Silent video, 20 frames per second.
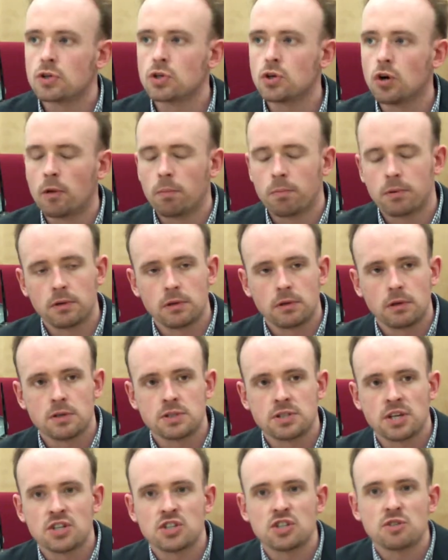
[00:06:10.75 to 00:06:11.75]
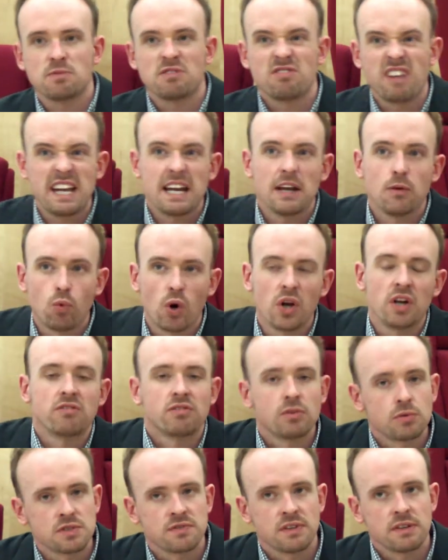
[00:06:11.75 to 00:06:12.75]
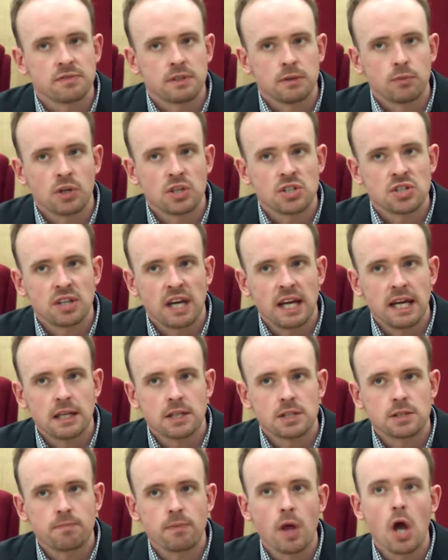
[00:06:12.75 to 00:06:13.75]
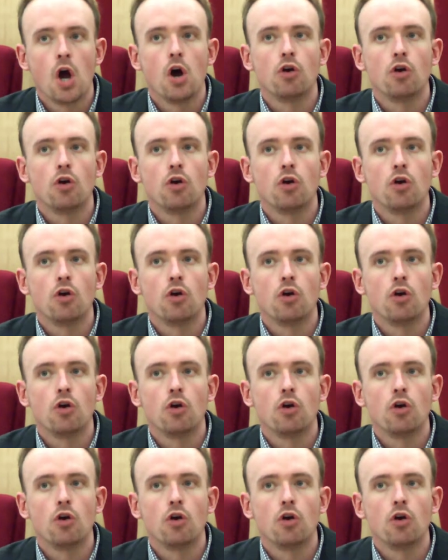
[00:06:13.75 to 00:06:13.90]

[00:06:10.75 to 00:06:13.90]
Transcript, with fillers: the corporate law system of any one of those 51 states,